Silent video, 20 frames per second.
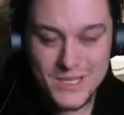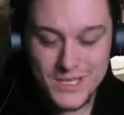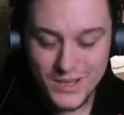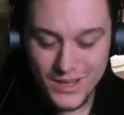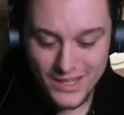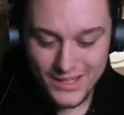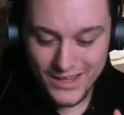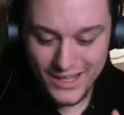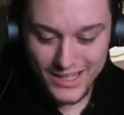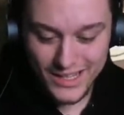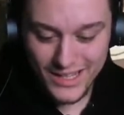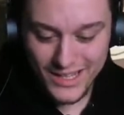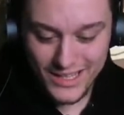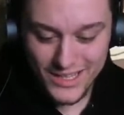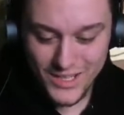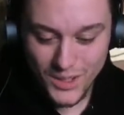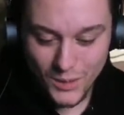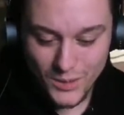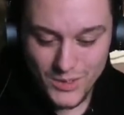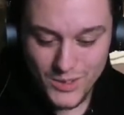think
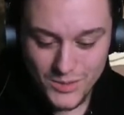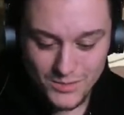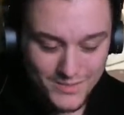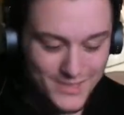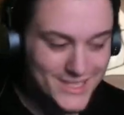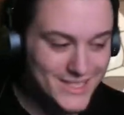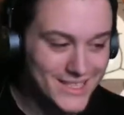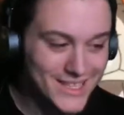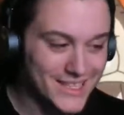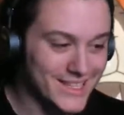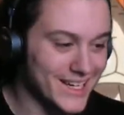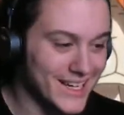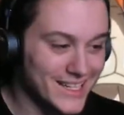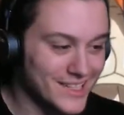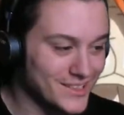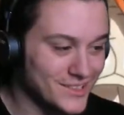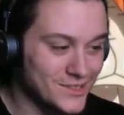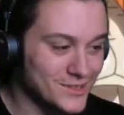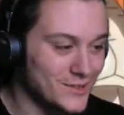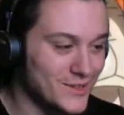he's going to miss that. I
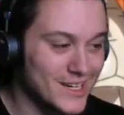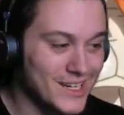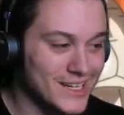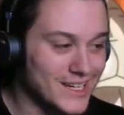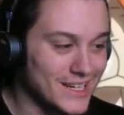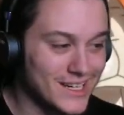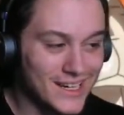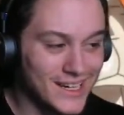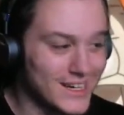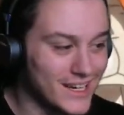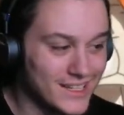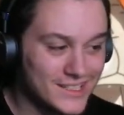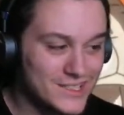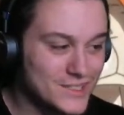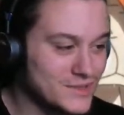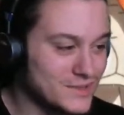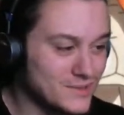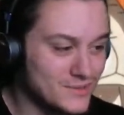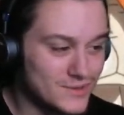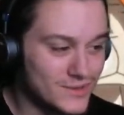don't know why. I
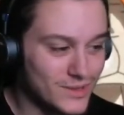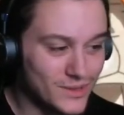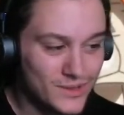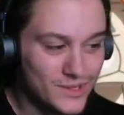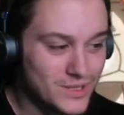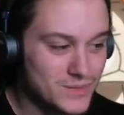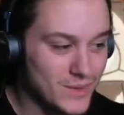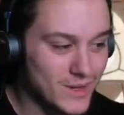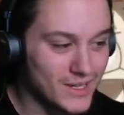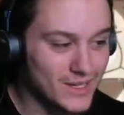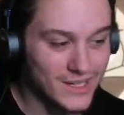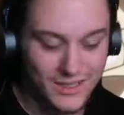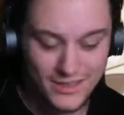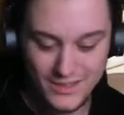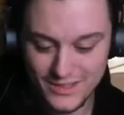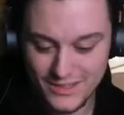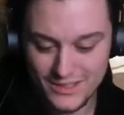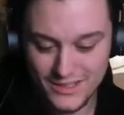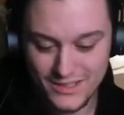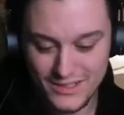should know this by now.